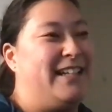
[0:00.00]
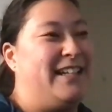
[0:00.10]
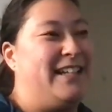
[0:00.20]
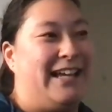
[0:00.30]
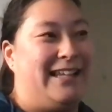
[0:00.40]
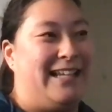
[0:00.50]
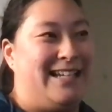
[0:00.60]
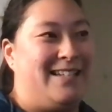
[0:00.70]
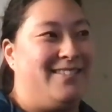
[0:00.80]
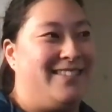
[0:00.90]
yeah,
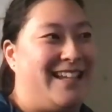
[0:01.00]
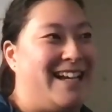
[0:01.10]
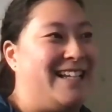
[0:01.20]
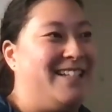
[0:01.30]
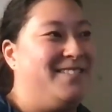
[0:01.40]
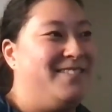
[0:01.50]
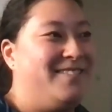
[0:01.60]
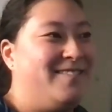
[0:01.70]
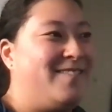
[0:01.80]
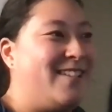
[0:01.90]
that, that
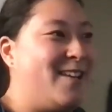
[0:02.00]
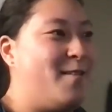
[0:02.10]
you